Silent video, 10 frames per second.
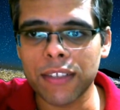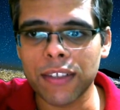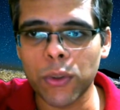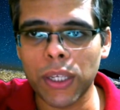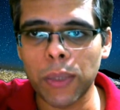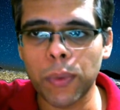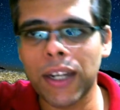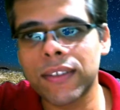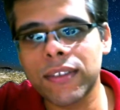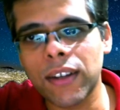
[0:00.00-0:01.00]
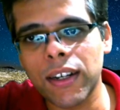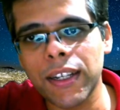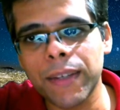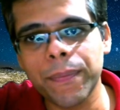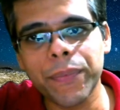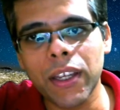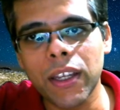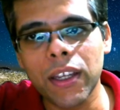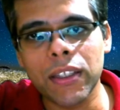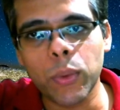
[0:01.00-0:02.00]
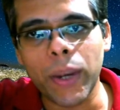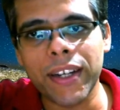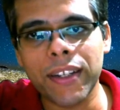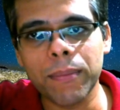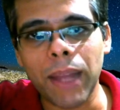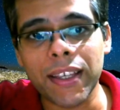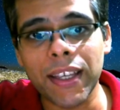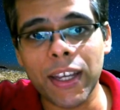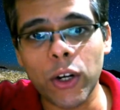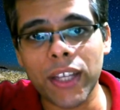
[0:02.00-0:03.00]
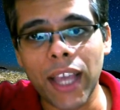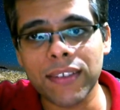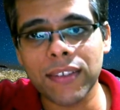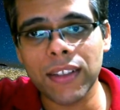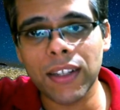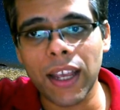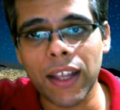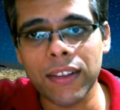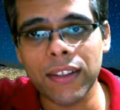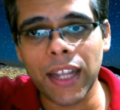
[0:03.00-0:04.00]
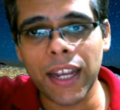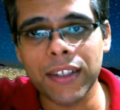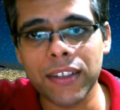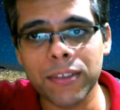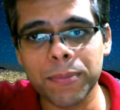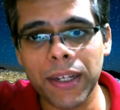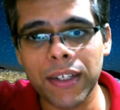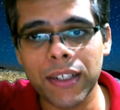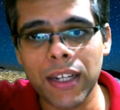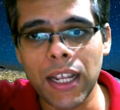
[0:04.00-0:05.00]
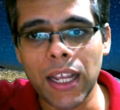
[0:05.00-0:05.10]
and rook e1, and suddenly the black king cannot castle and the knight is pinned,